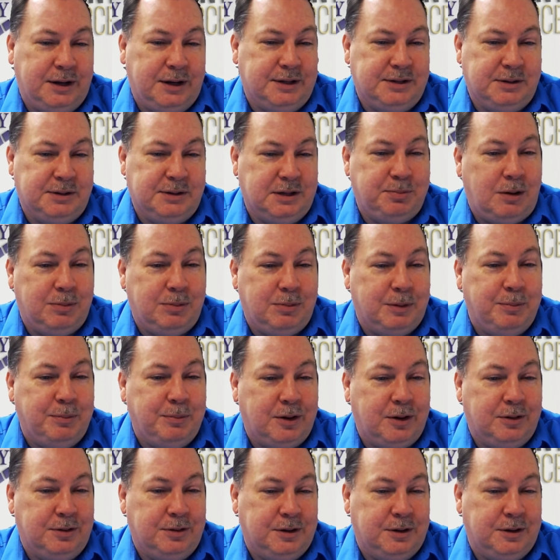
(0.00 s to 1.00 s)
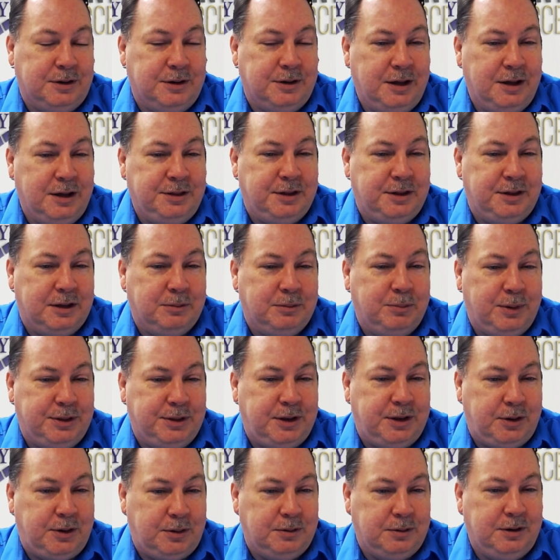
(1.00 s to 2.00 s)
but it's probably better than nothing.
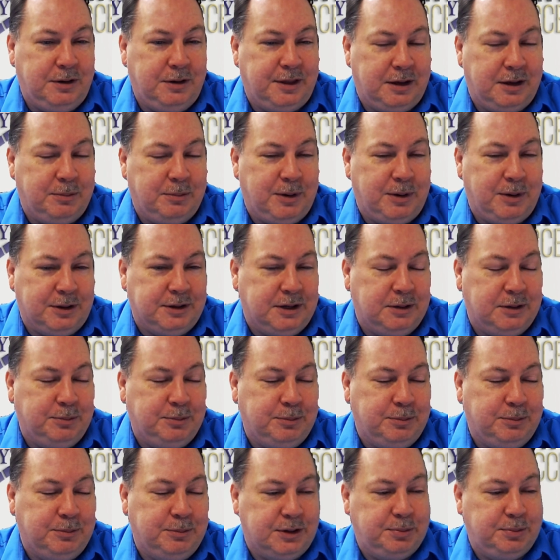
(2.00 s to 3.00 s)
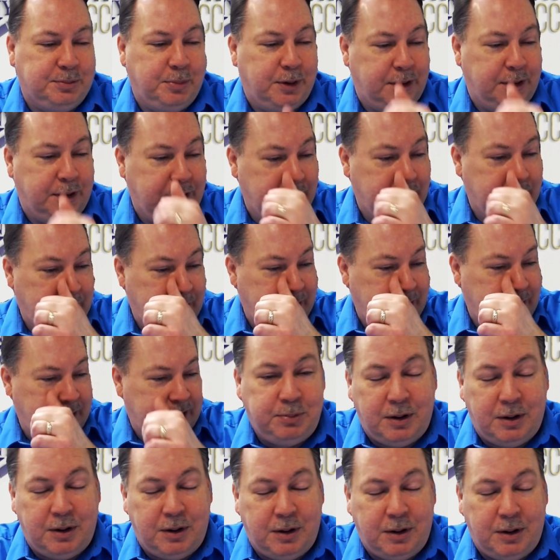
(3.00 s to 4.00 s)
But you got to think about the inputs. But that
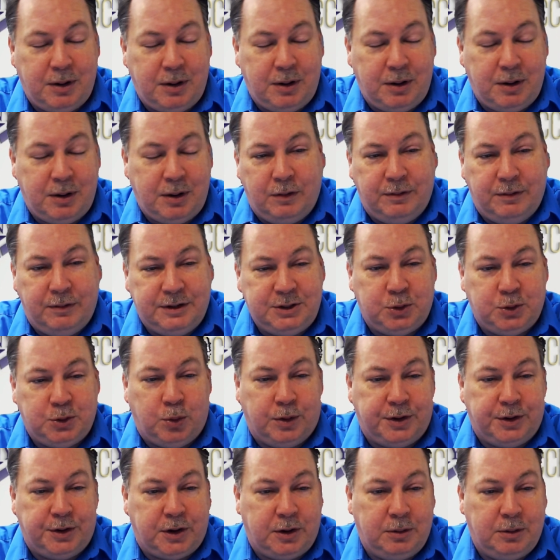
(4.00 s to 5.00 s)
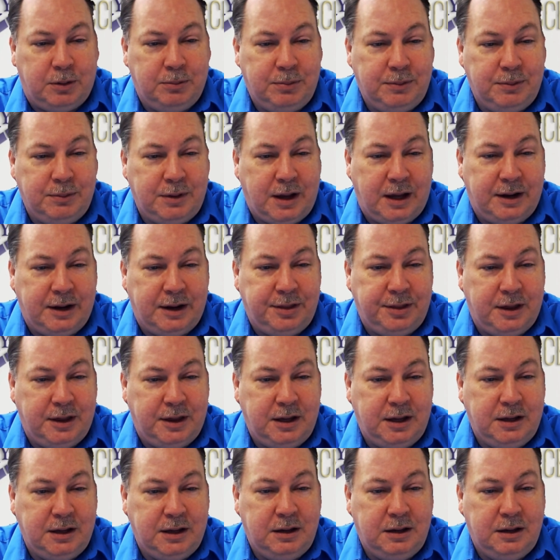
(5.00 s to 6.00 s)
was probably more of a short-term kind
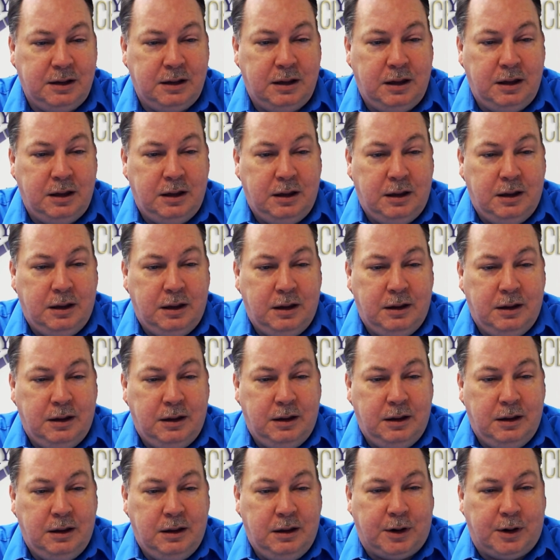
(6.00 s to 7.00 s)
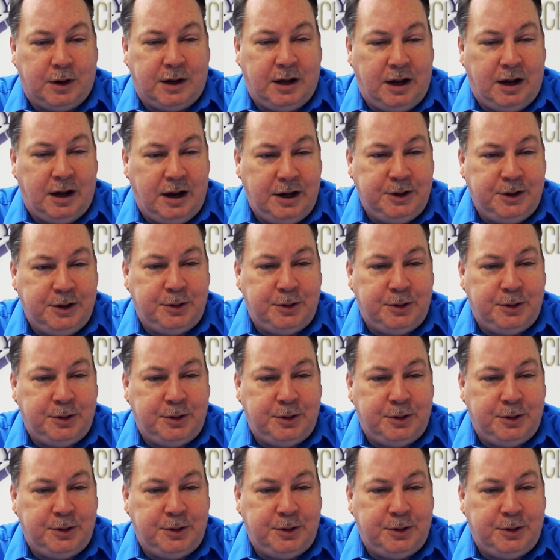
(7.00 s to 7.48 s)
of thing. For a